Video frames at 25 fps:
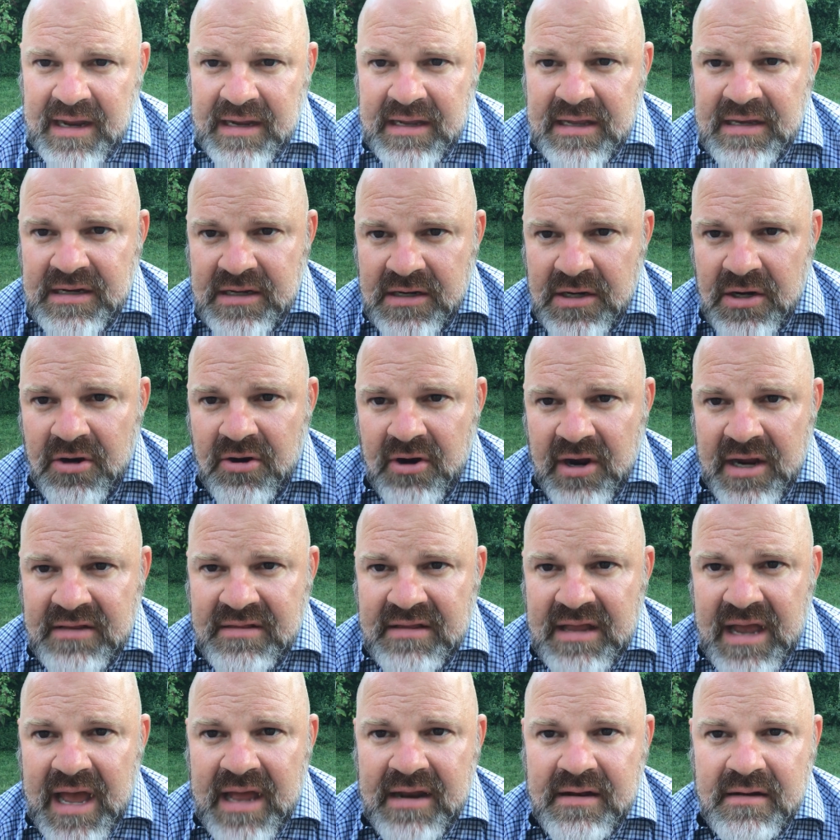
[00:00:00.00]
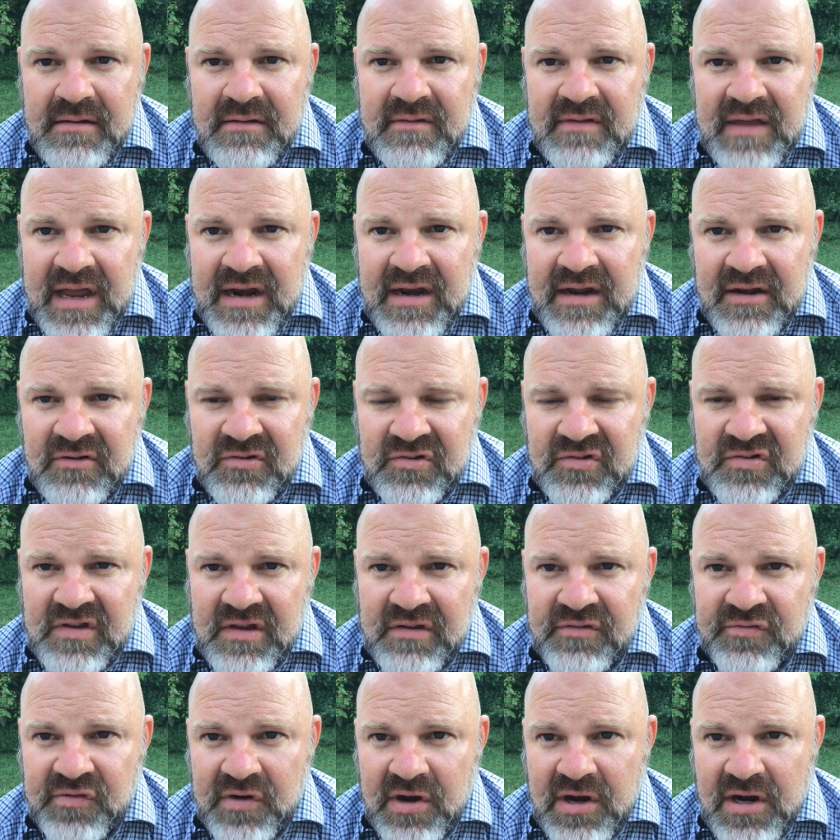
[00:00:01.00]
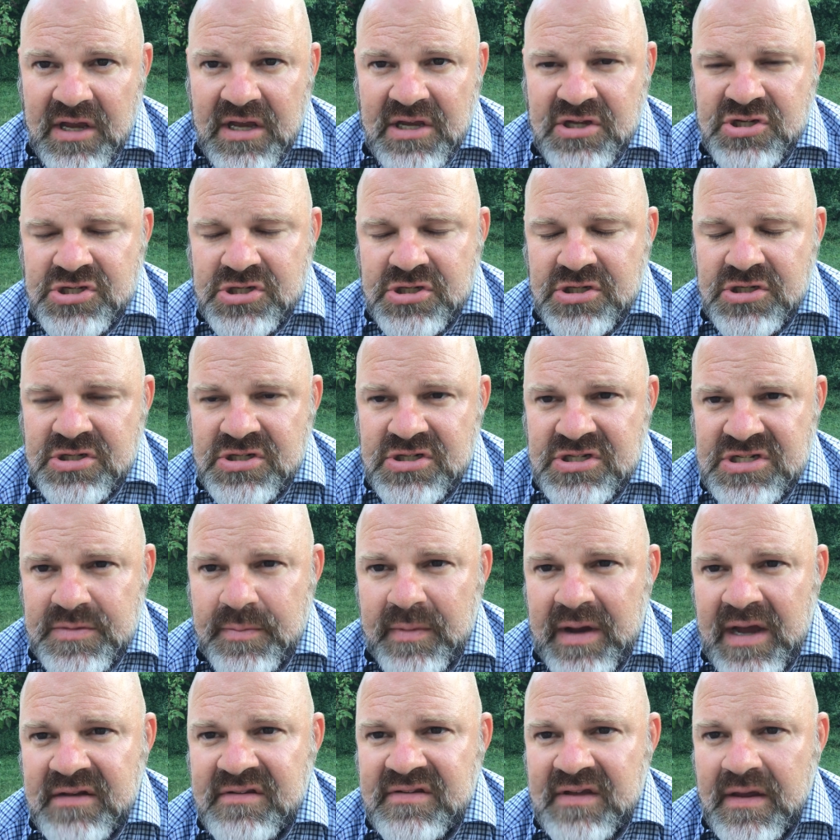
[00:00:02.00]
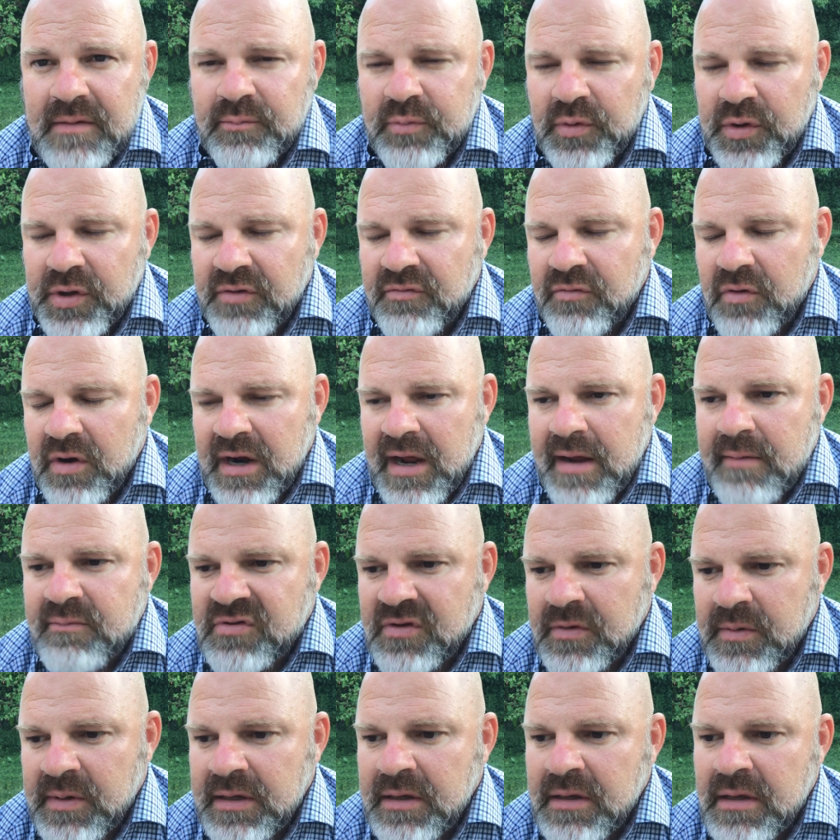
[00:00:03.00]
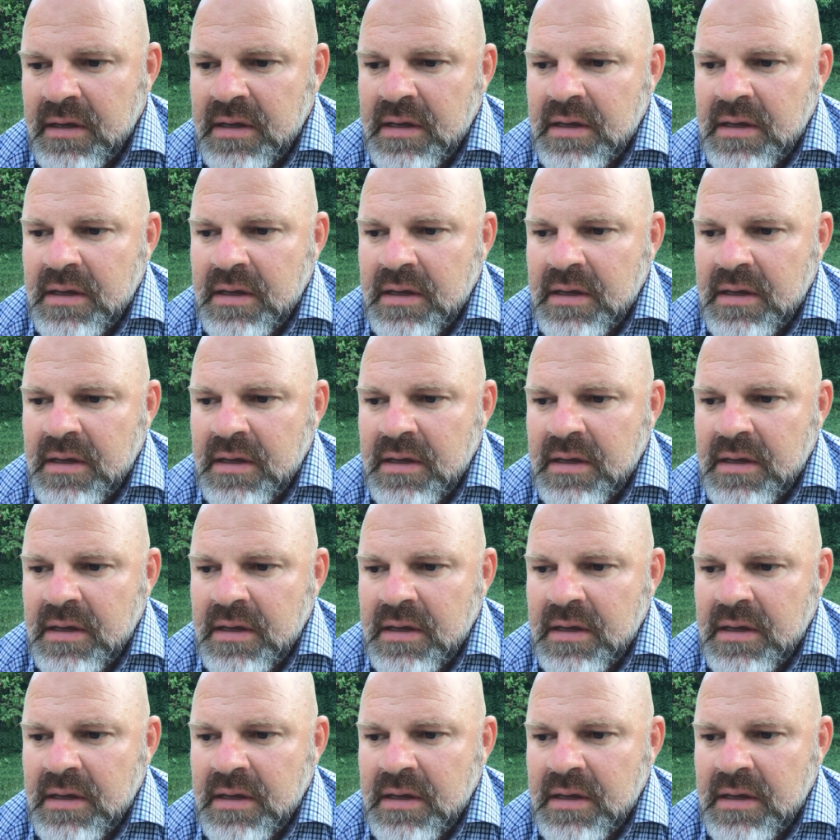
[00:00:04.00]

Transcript: I can integrate that exercise variation into my template of what I'm doing.